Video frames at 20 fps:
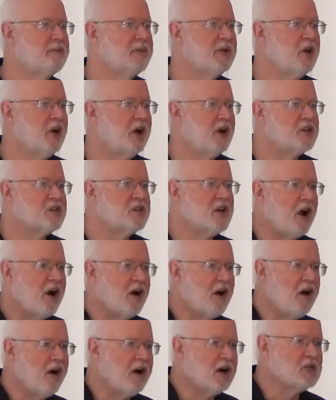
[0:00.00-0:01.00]
Because
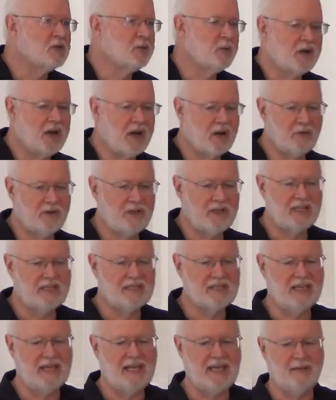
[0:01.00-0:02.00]
our hearts were not really
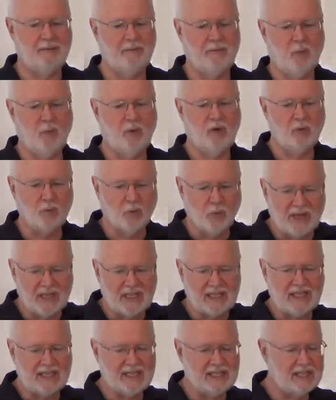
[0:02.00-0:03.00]
to Him. We
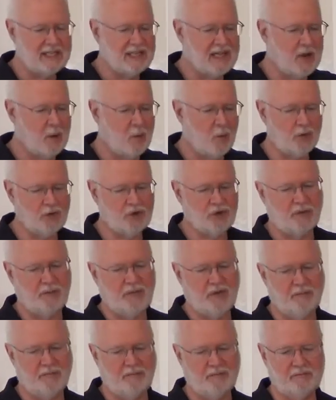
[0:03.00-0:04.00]
really did not worship
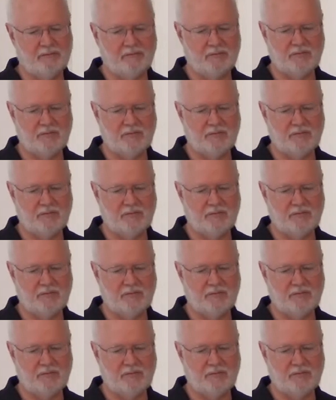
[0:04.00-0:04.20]
Him.